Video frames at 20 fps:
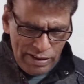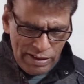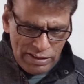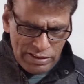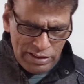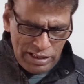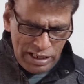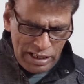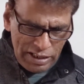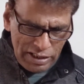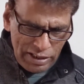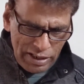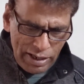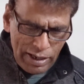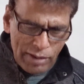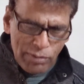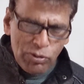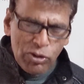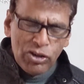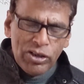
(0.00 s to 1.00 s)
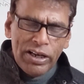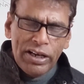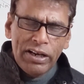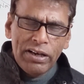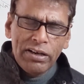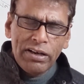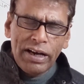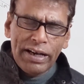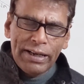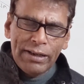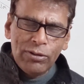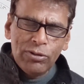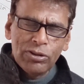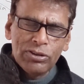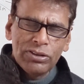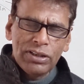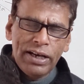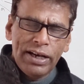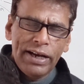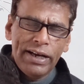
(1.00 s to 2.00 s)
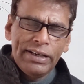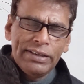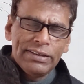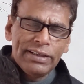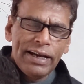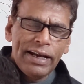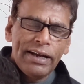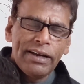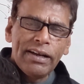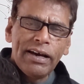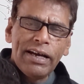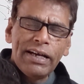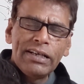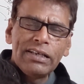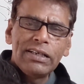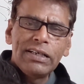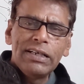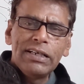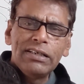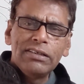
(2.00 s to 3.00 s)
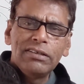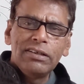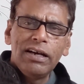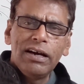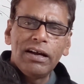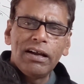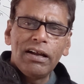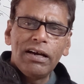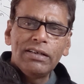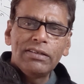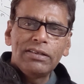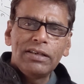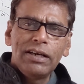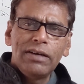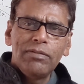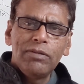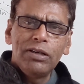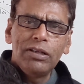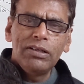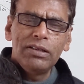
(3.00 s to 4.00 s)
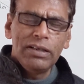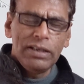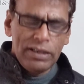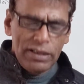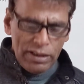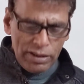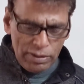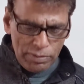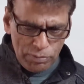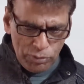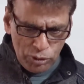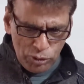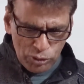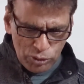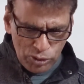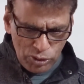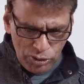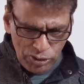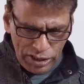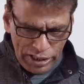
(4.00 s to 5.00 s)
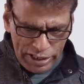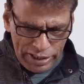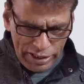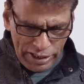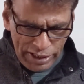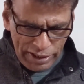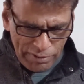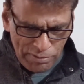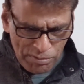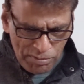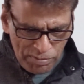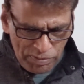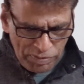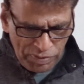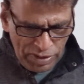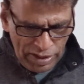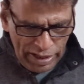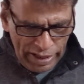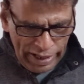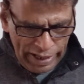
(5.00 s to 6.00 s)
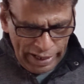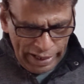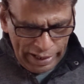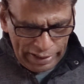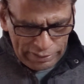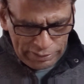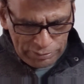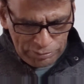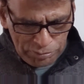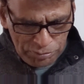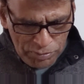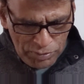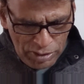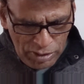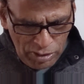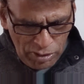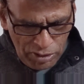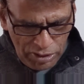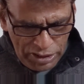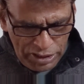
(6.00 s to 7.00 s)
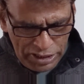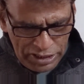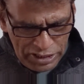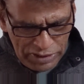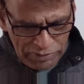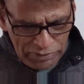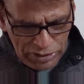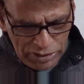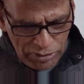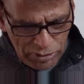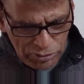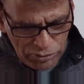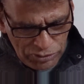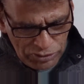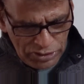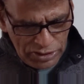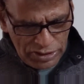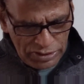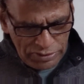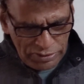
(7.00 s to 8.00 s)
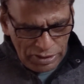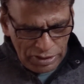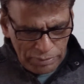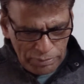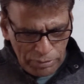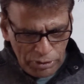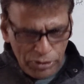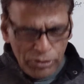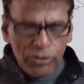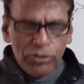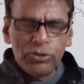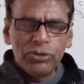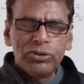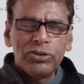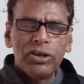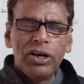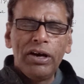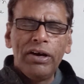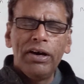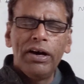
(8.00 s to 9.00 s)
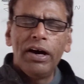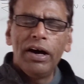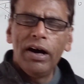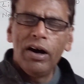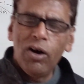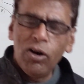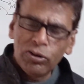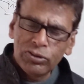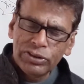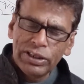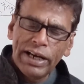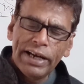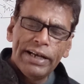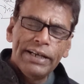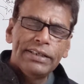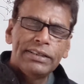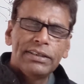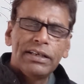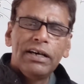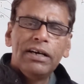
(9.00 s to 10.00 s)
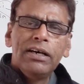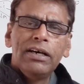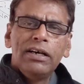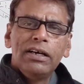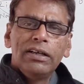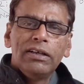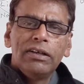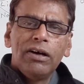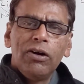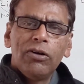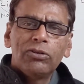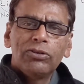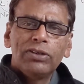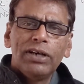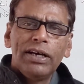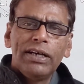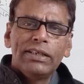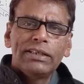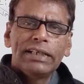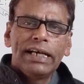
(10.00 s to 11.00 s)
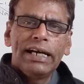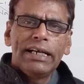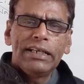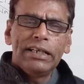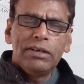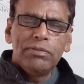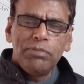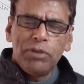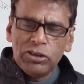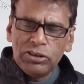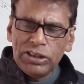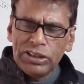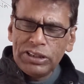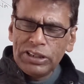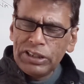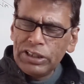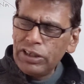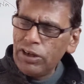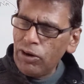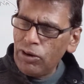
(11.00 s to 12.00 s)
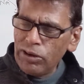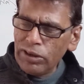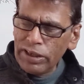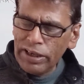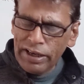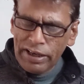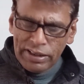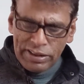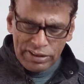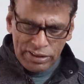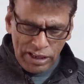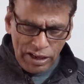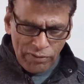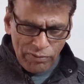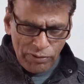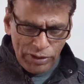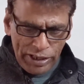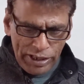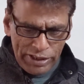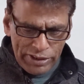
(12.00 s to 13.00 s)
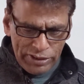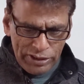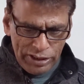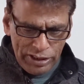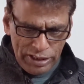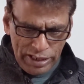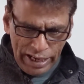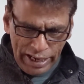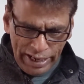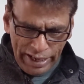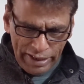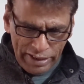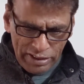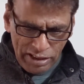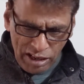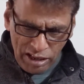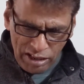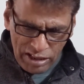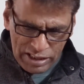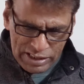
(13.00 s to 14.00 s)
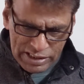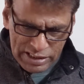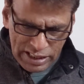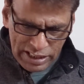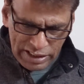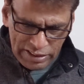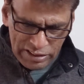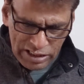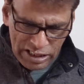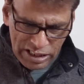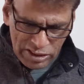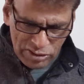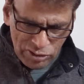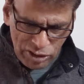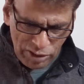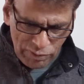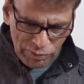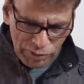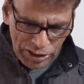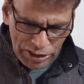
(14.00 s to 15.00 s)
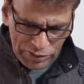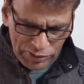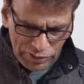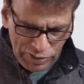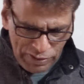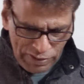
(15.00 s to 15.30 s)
They are carbonate, hydroxides and nitrates. They are less stable, they decompose on heating, and on heating with oxygen they produce oxides. The oxides get deposited on their surface and tarnishing their surface.